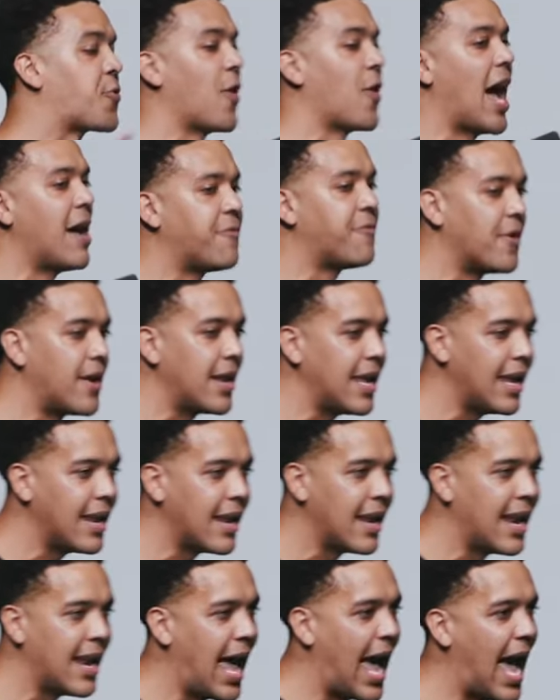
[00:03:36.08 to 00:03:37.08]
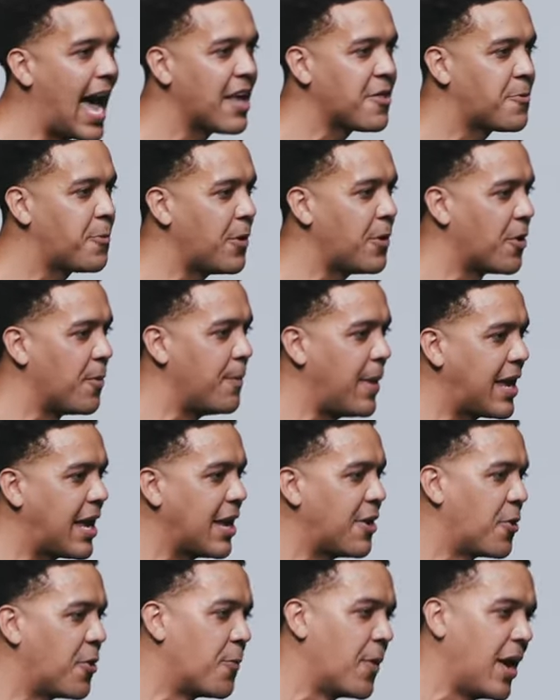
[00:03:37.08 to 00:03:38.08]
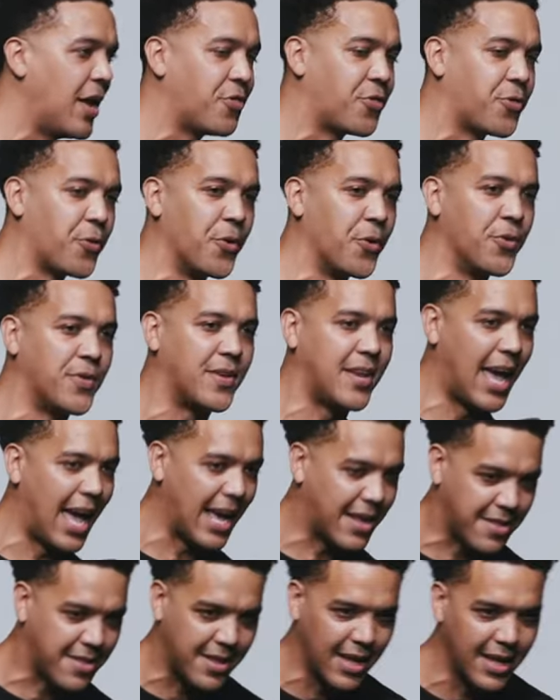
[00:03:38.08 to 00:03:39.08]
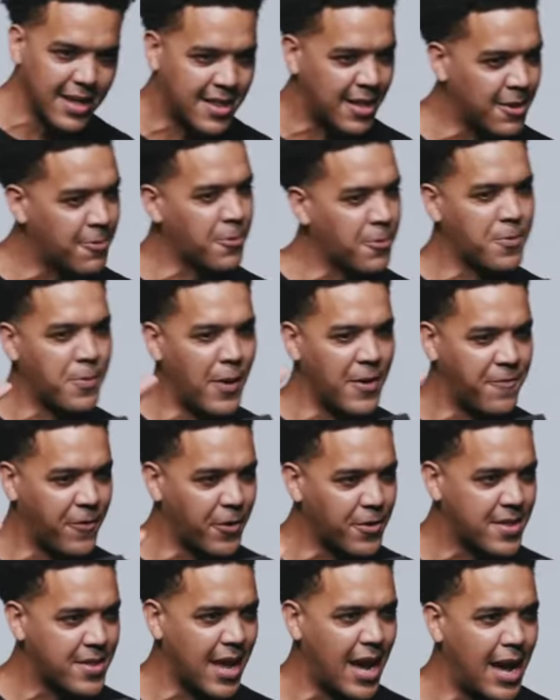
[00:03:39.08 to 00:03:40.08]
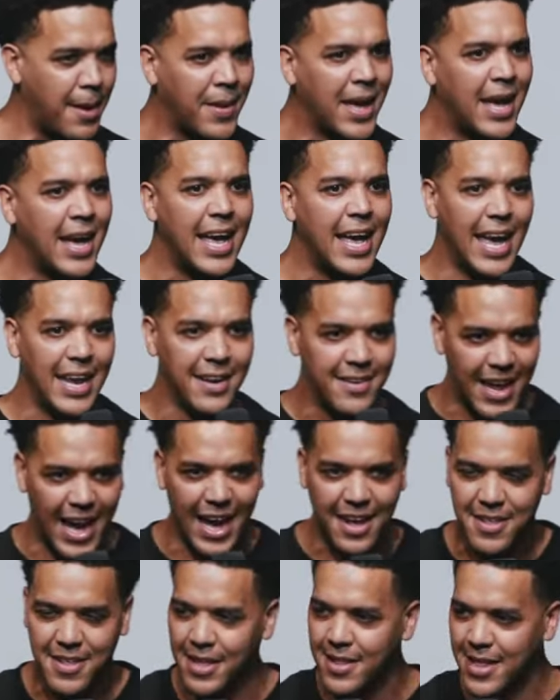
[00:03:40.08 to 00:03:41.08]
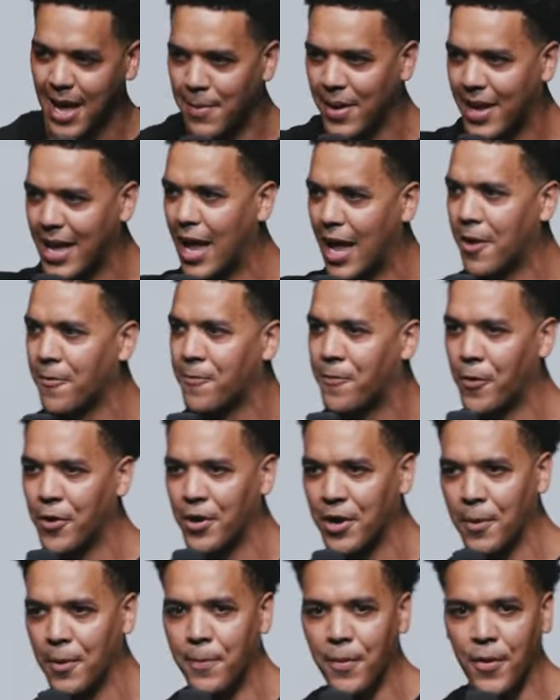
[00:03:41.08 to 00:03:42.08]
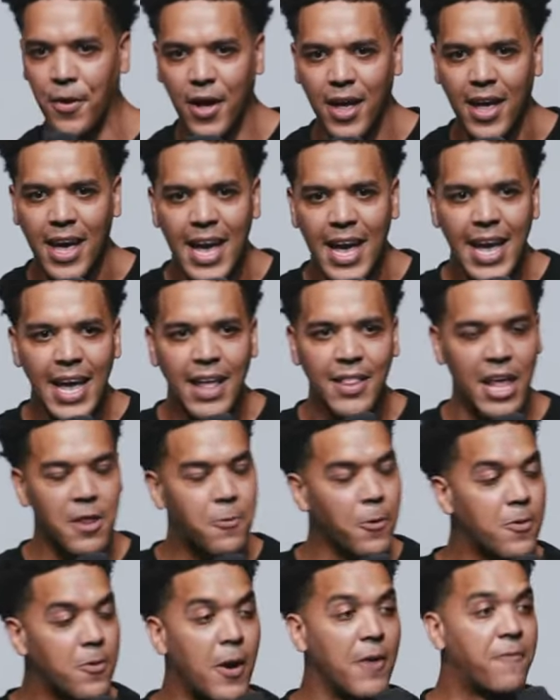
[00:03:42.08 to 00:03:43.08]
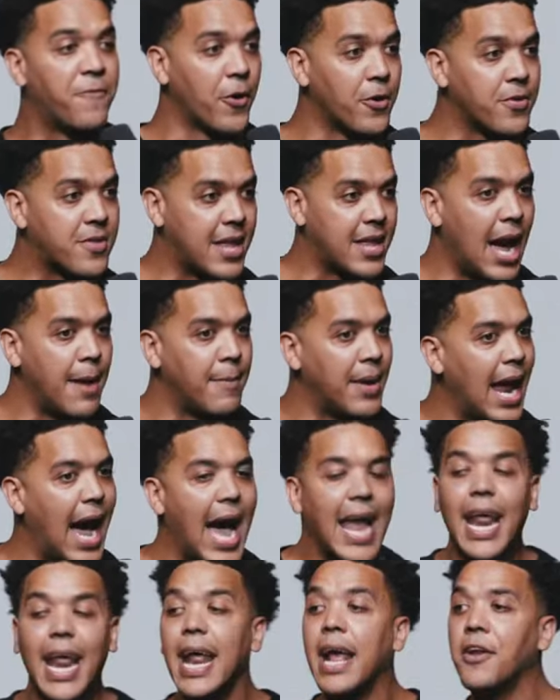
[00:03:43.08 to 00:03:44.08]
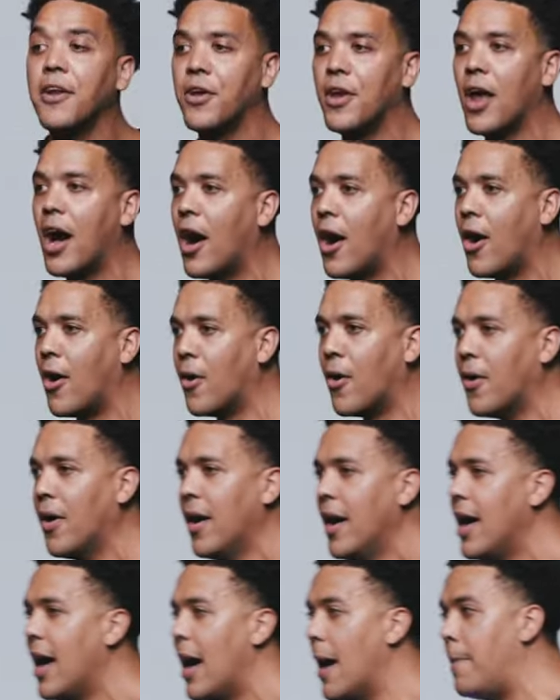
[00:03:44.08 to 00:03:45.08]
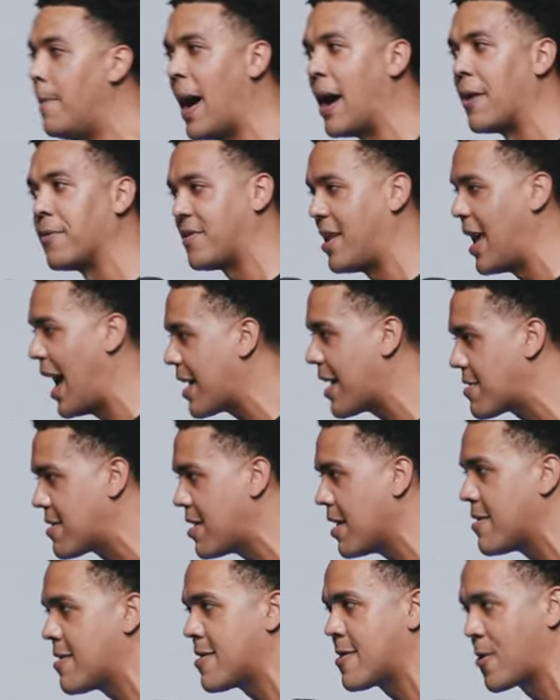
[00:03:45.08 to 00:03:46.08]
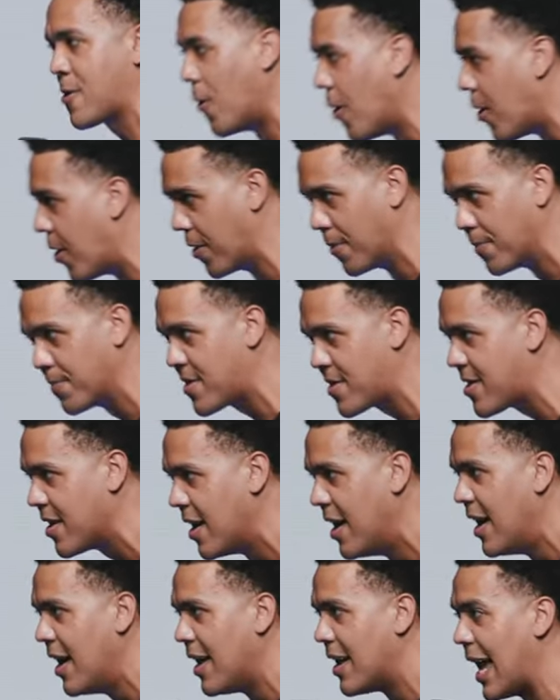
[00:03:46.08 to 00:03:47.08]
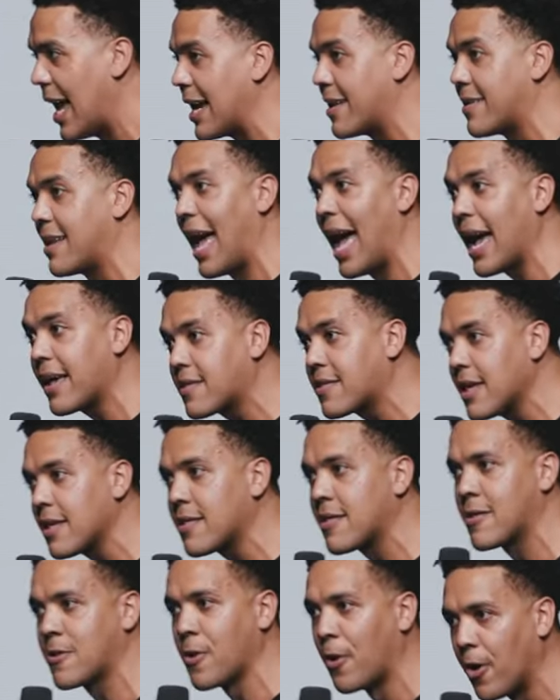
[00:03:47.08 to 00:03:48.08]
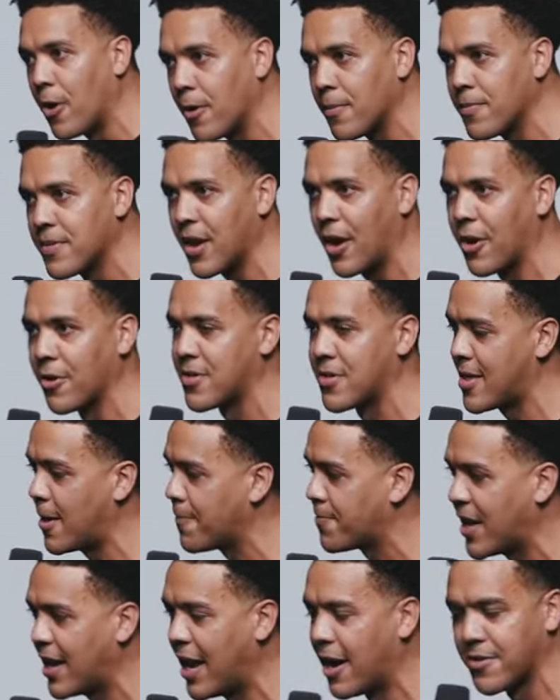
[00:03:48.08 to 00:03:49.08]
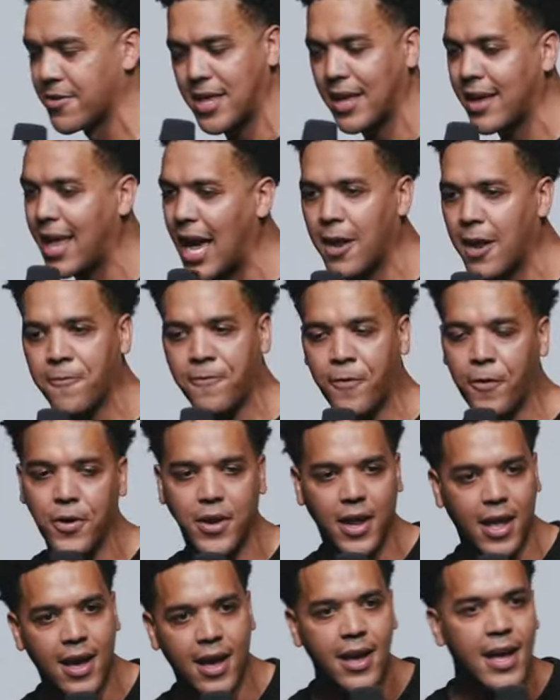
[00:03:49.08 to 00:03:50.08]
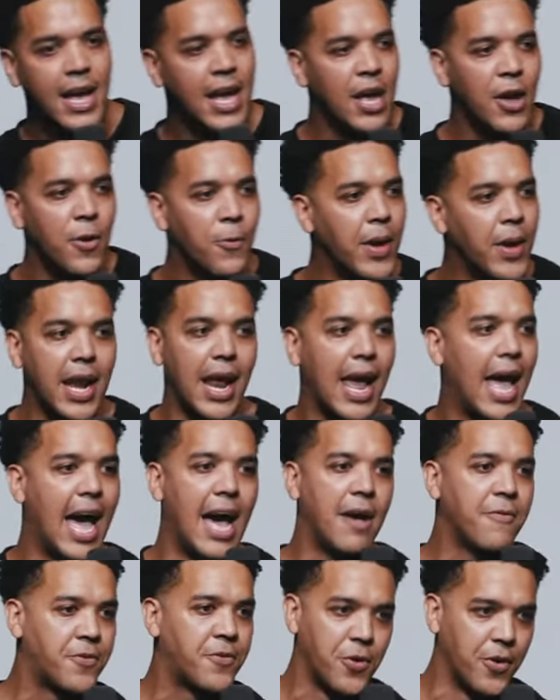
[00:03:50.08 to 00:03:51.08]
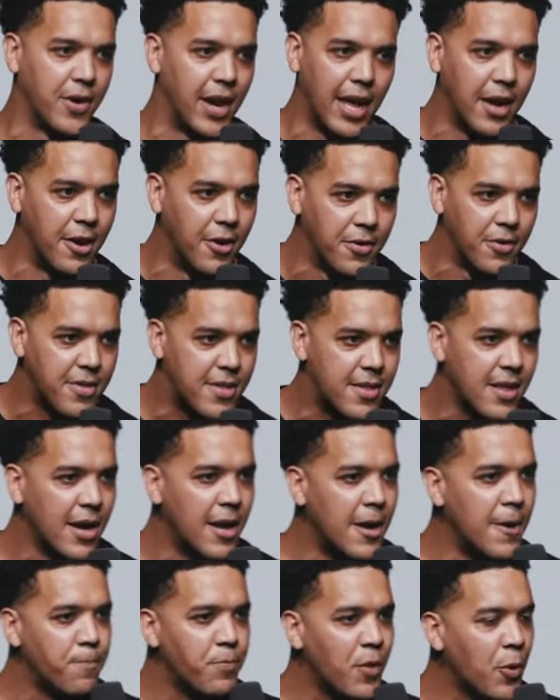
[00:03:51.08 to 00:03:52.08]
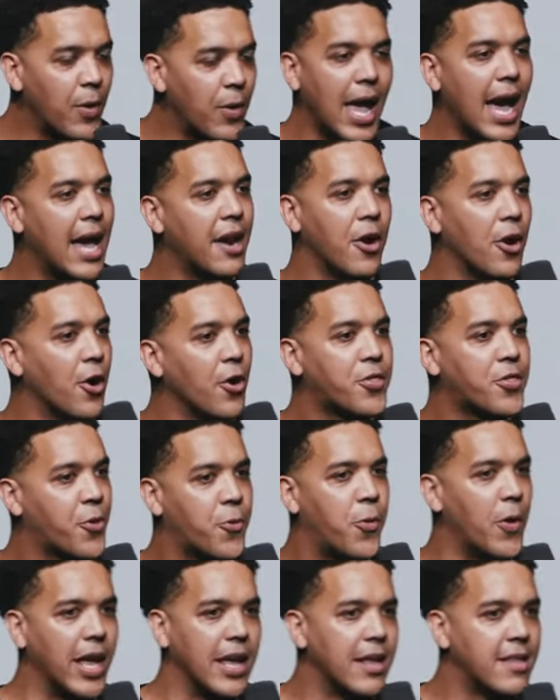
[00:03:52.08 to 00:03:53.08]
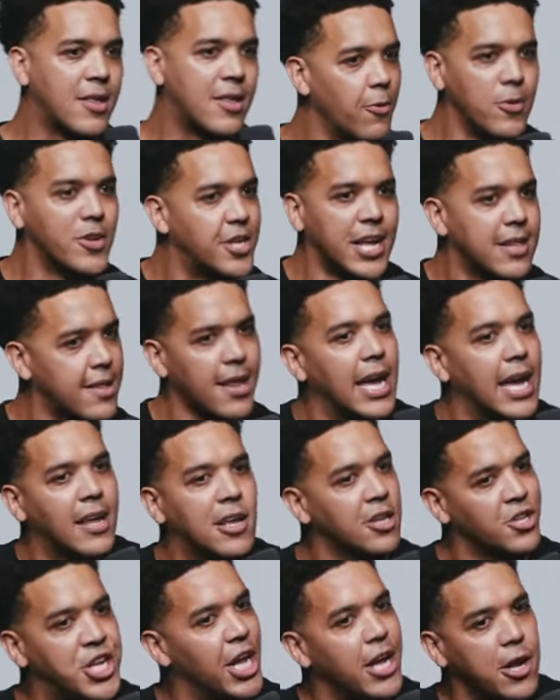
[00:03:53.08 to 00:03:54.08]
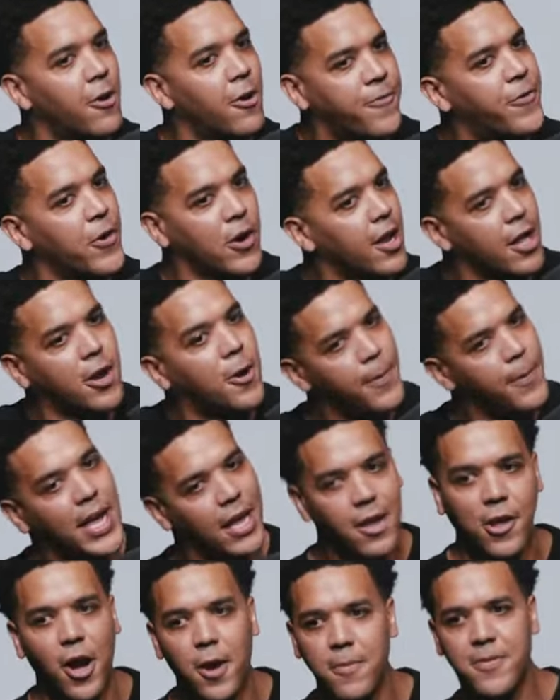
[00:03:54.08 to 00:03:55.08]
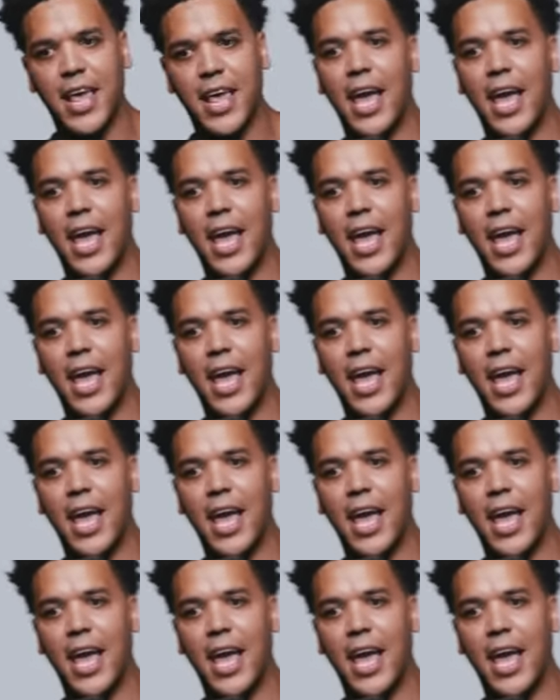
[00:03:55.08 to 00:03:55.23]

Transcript: traveling, and as we were making our way through Texas, this was my first time in Texas. I'm a California boy. This was my first time, and I didn't know about Texas storms. Like, Texas storms are something else. In California, we didn't have tornadoes. We had earthquakes. You would just like jiggle for a little bit, you know what